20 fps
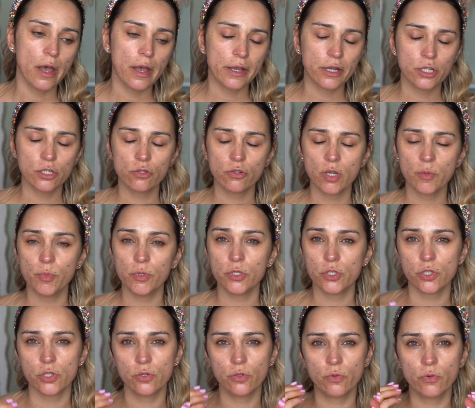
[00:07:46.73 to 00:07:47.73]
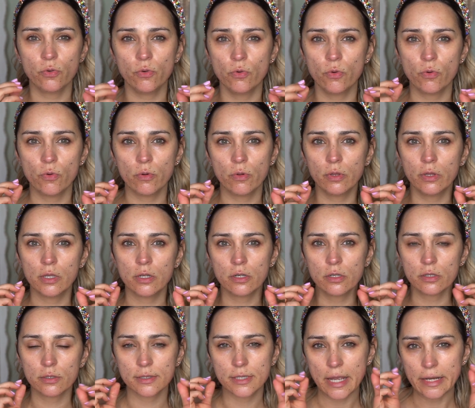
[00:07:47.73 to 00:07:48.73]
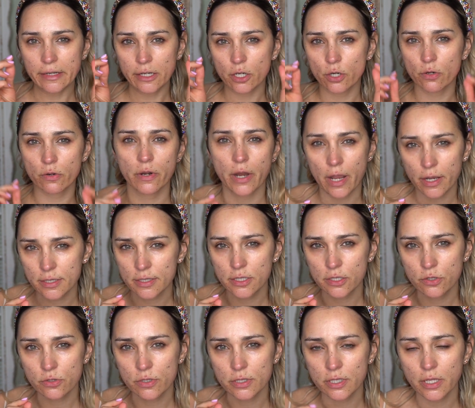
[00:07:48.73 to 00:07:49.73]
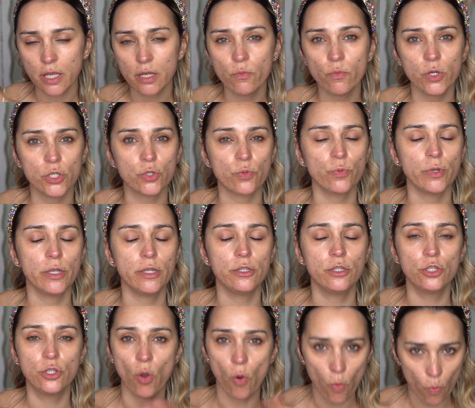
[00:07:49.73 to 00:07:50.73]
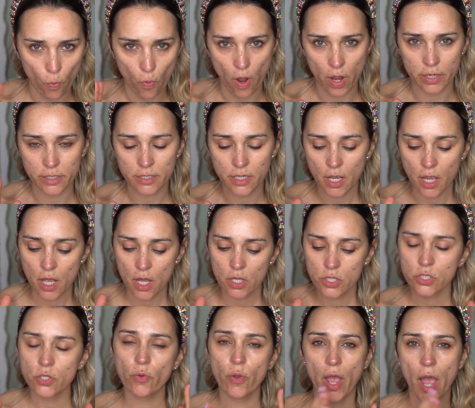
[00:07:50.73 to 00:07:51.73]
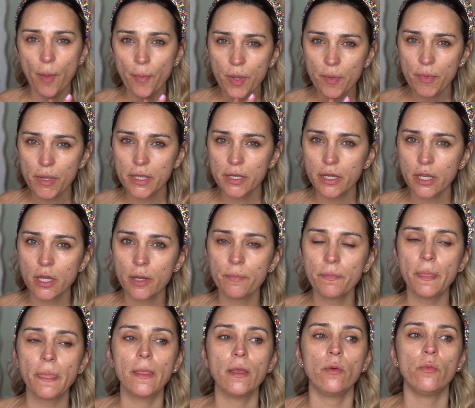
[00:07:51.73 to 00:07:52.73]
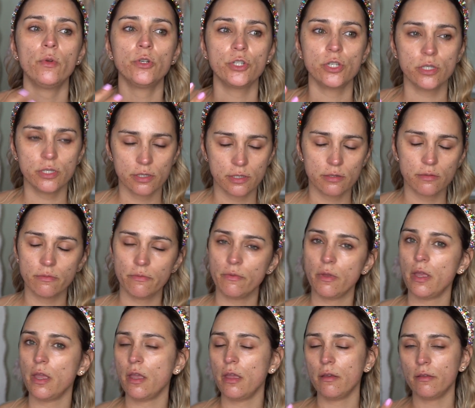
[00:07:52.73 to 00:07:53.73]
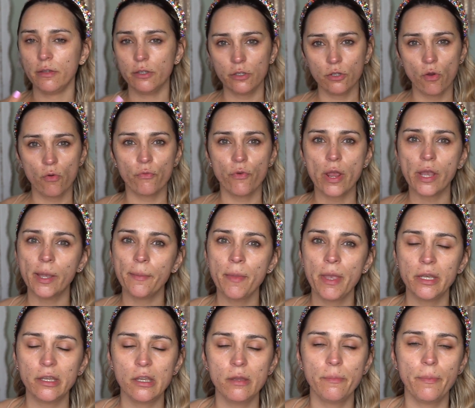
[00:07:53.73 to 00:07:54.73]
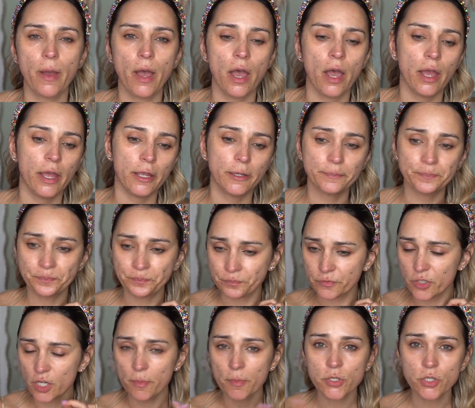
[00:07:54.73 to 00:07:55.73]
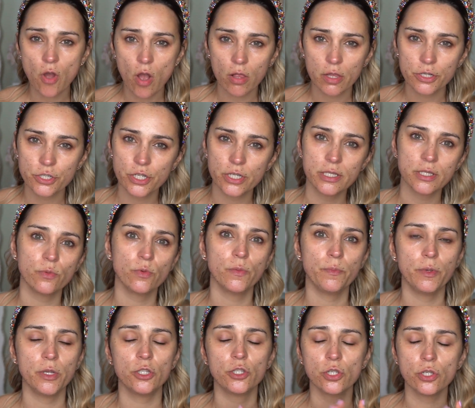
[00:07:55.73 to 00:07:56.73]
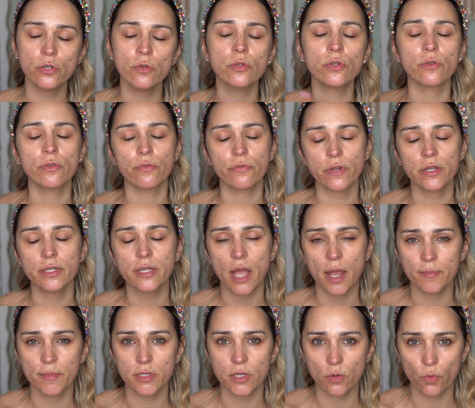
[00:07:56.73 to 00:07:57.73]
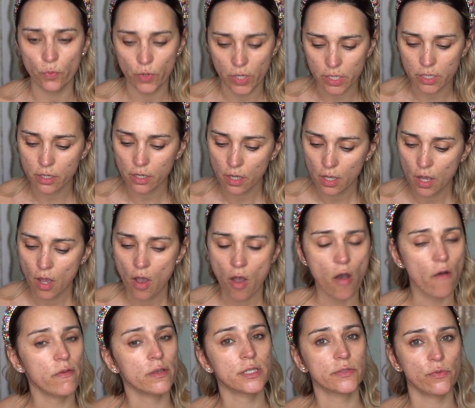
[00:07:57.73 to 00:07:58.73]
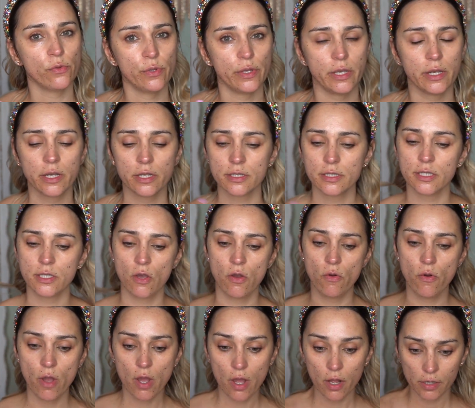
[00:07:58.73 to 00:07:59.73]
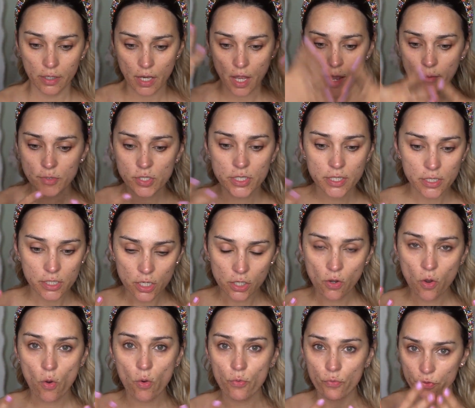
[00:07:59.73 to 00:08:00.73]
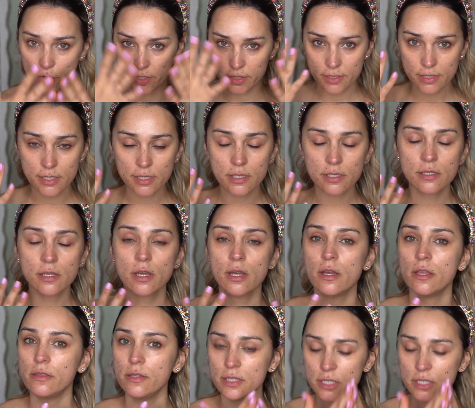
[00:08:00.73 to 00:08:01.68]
contribute to little tiny cracks in your skin, which we don't want. So happy medium, which is, you know, recommended by dermatologists, would be 2 to 3 times a week of exfoliating. So now I'm just gonna go rinse the